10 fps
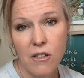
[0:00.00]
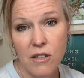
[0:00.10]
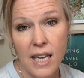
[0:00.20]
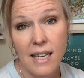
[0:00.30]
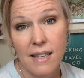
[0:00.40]

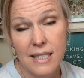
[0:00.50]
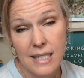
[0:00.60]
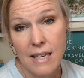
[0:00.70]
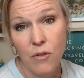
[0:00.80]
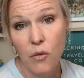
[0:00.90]
your day
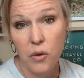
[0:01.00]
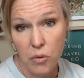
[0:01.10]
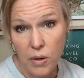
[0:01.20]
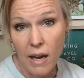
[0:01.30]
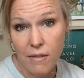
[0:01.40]
and save over
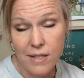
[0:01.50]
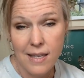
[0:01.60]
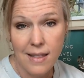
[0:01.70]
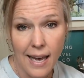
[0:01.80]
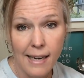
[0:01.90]
3
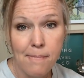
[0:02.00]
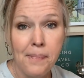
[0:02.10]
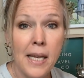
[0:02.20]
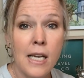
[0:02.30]
hours in line.